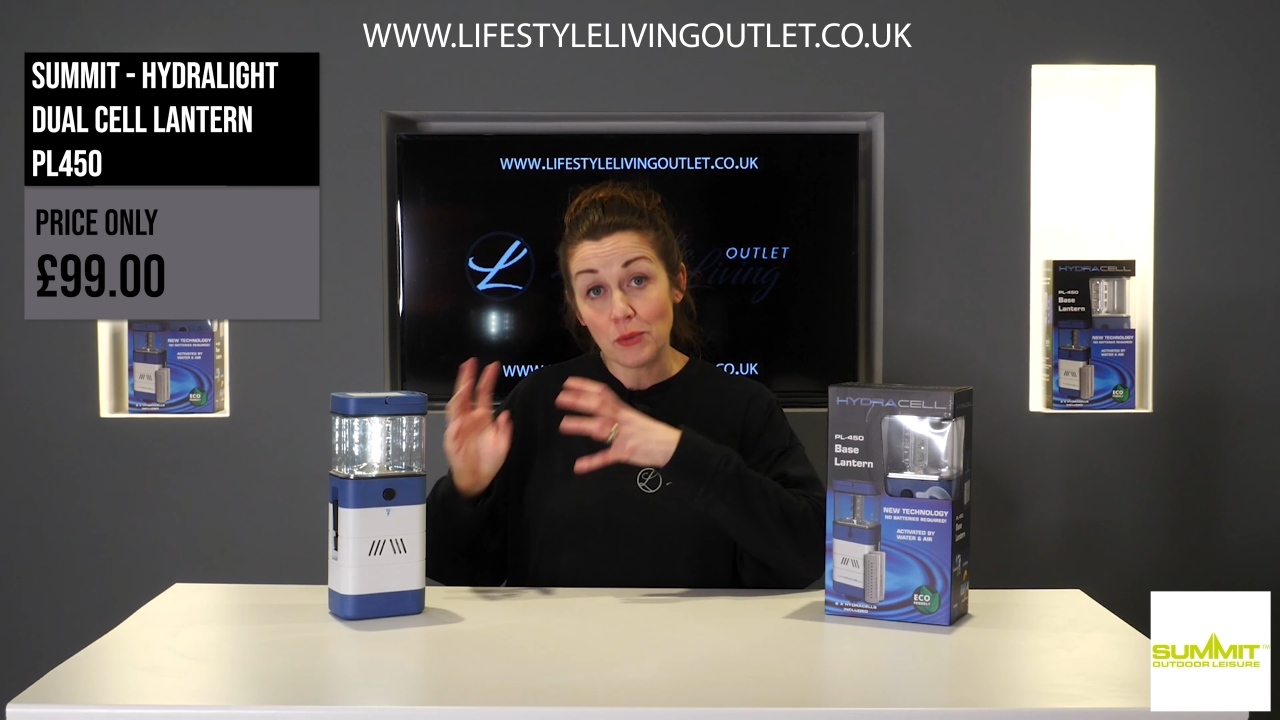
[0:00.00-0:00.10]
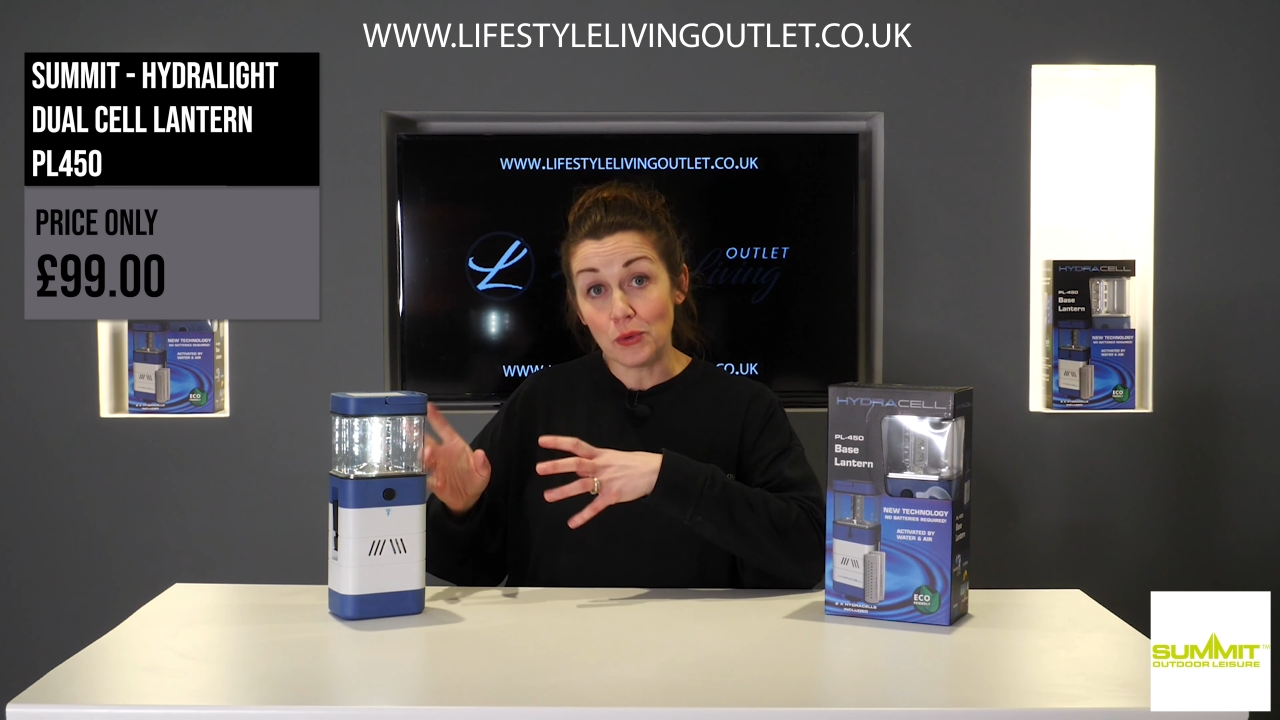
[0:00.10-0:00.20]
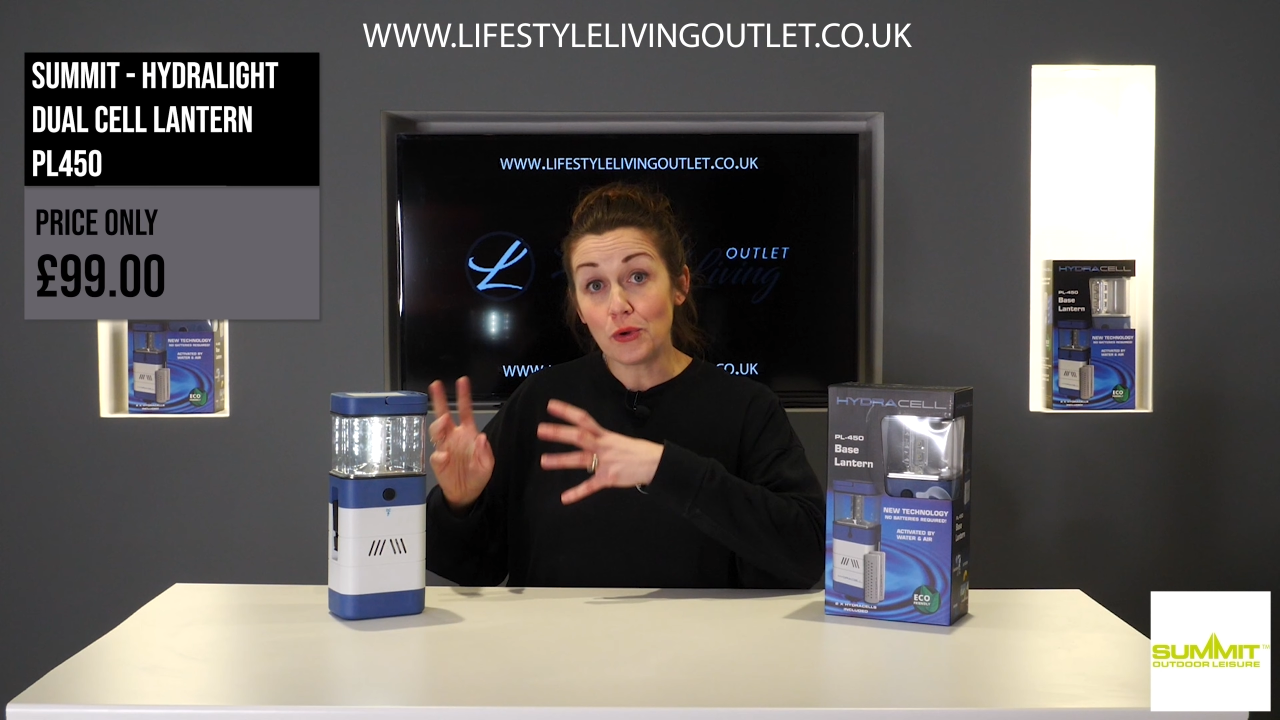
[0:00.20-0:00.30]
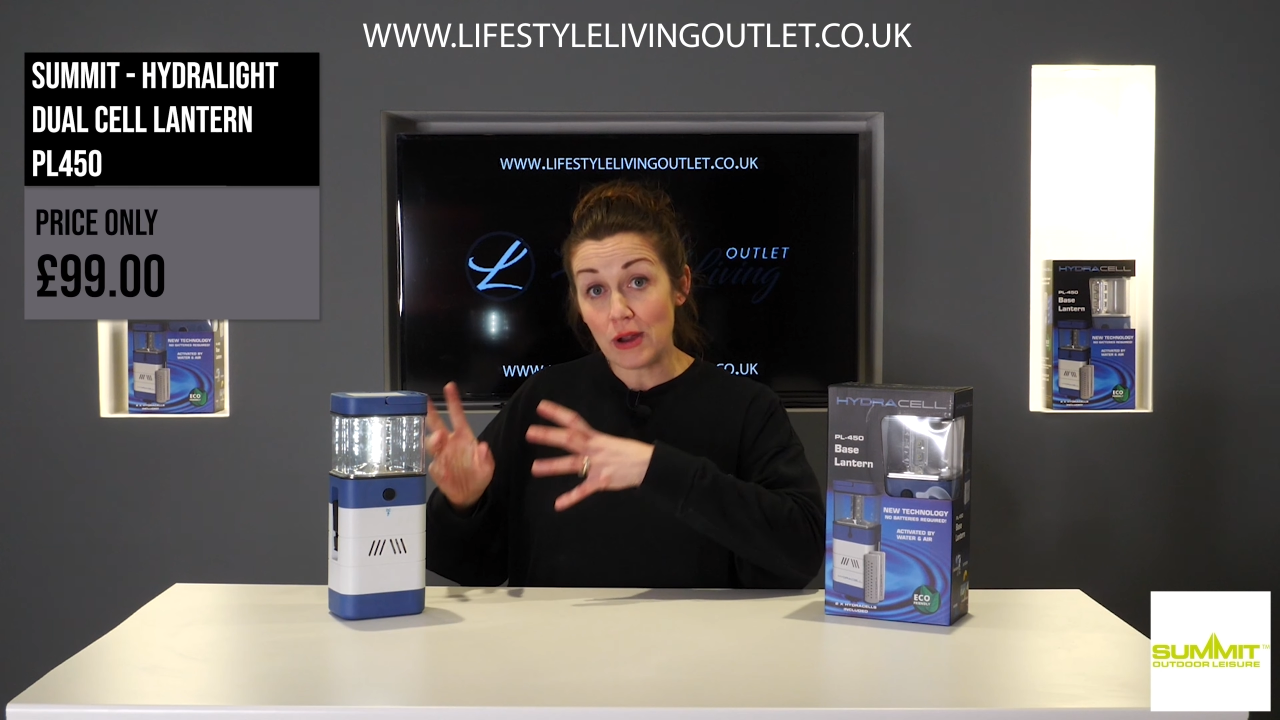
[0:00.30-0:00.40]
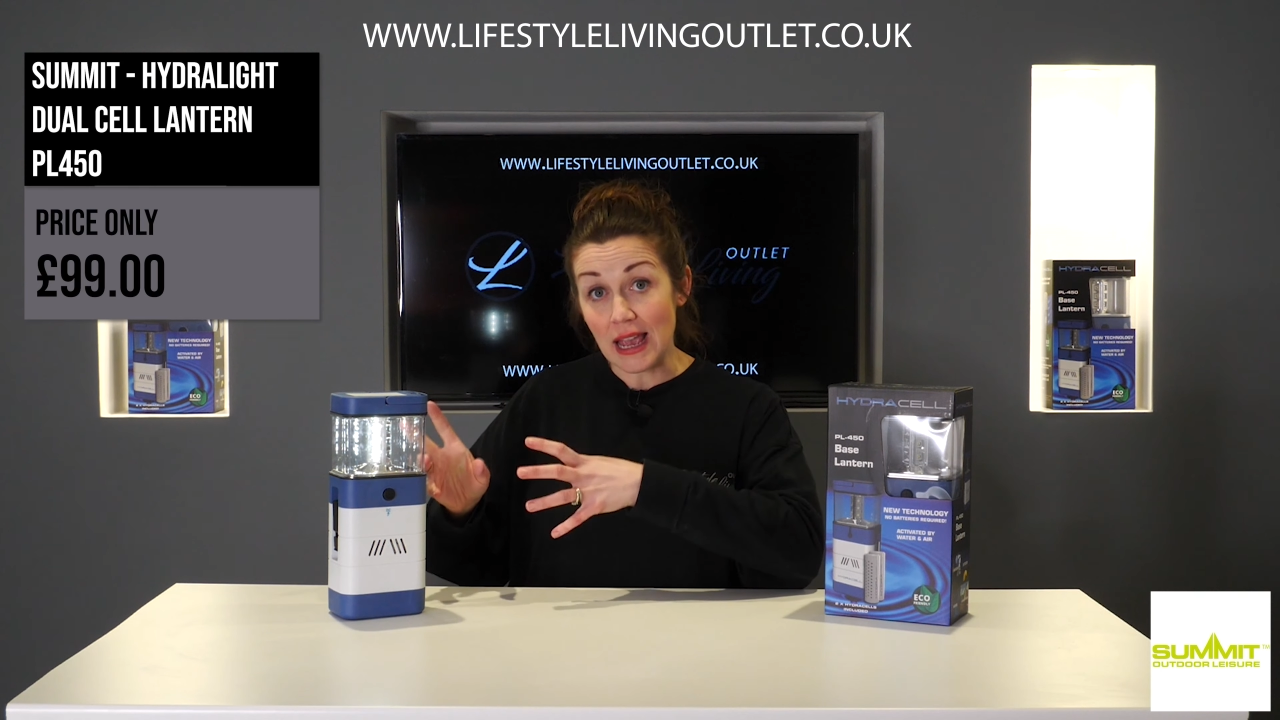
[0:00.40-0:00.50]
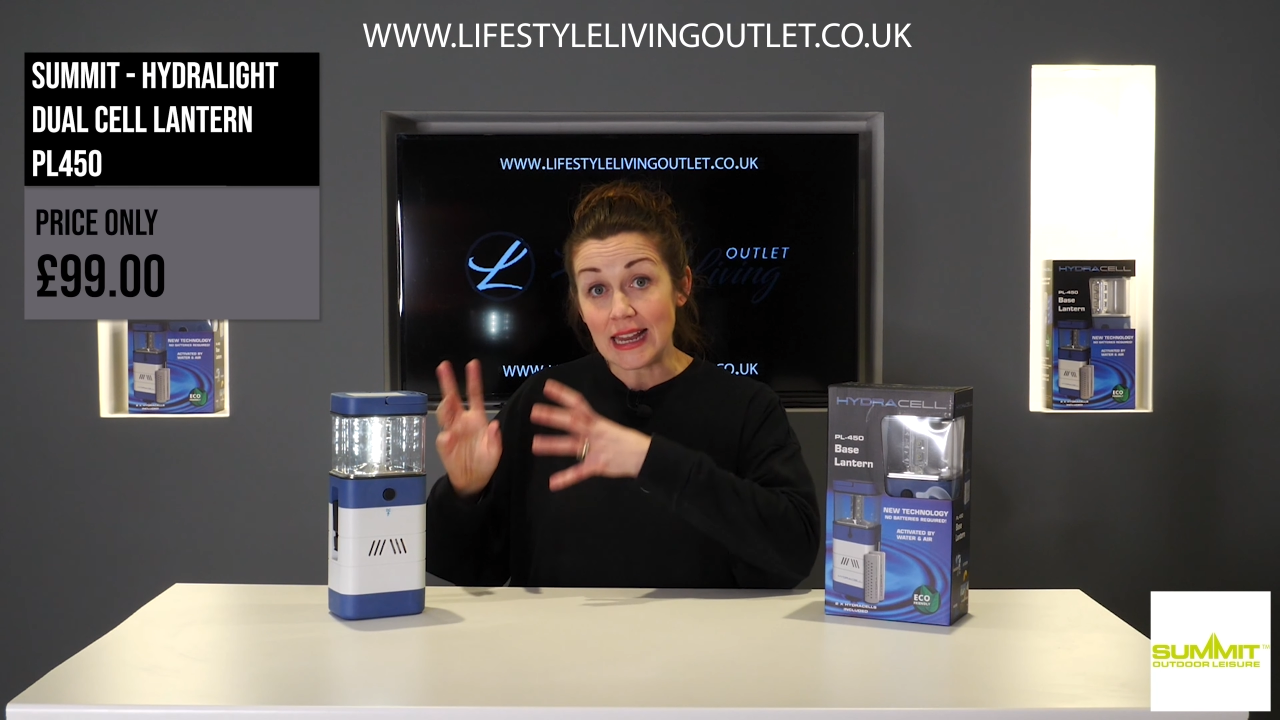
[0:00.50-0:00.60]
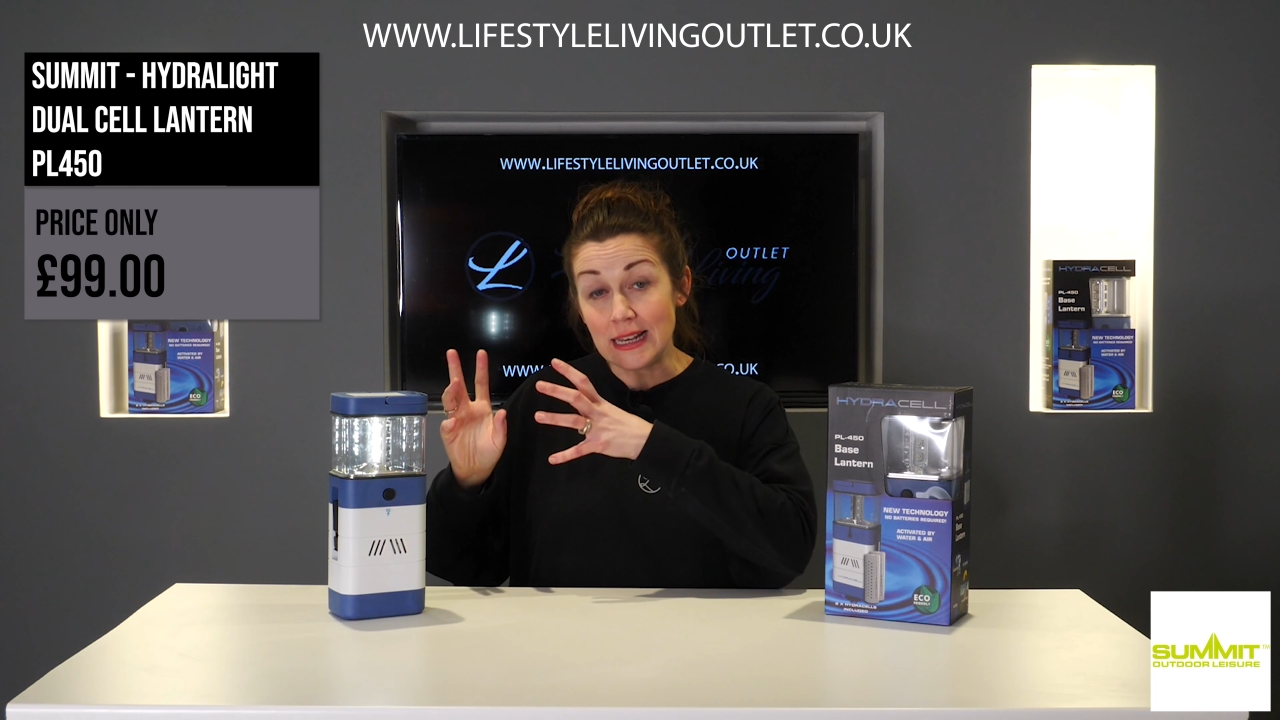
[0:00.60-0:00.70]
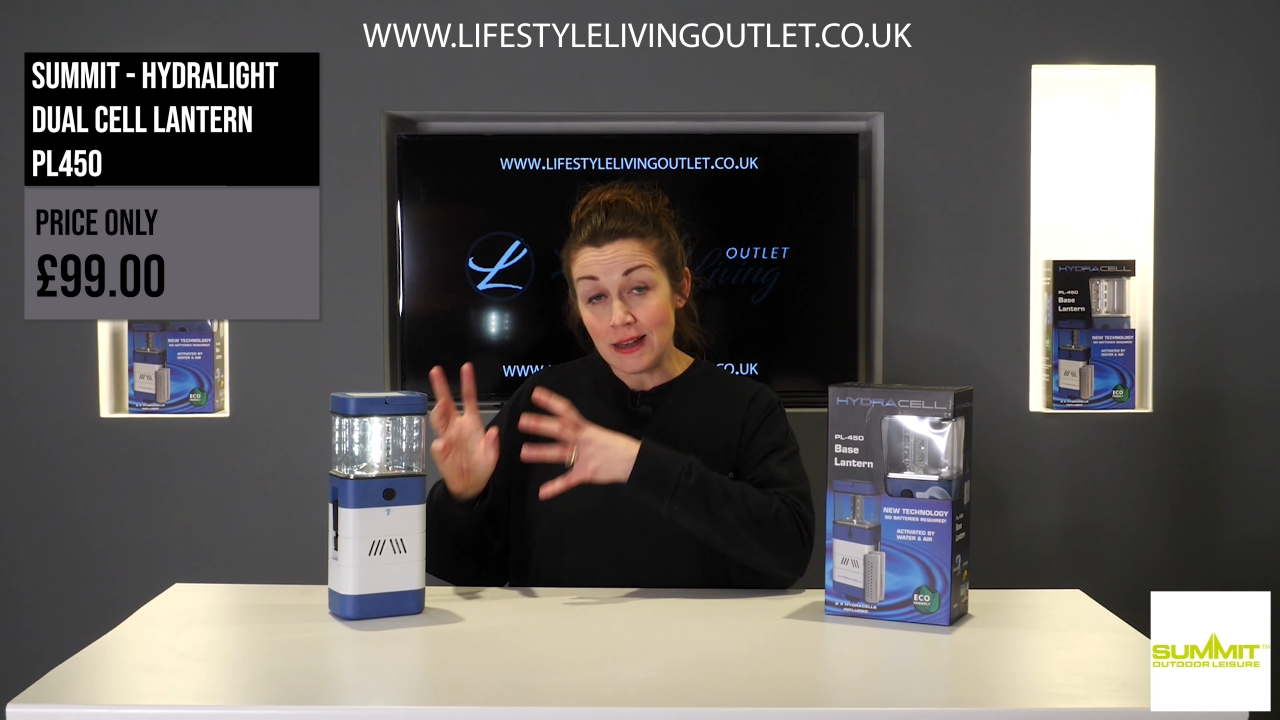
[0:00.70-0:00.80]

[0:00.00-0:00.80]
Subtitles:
it will create